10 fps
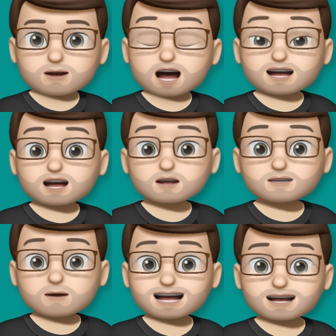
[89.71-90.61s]
I can
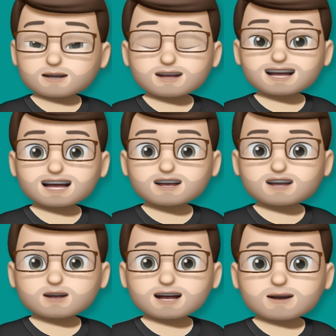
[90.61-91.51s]
ungroup it later if I need
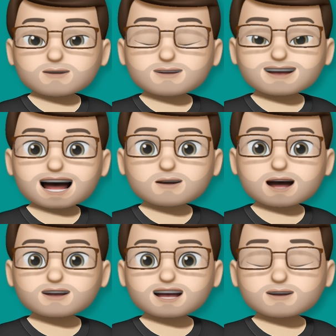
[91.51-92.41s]
to, but for now
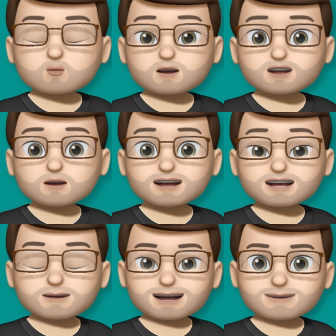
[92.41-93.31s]
having it as one unit
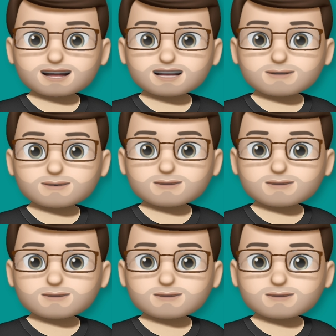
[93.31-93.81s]
is perfect.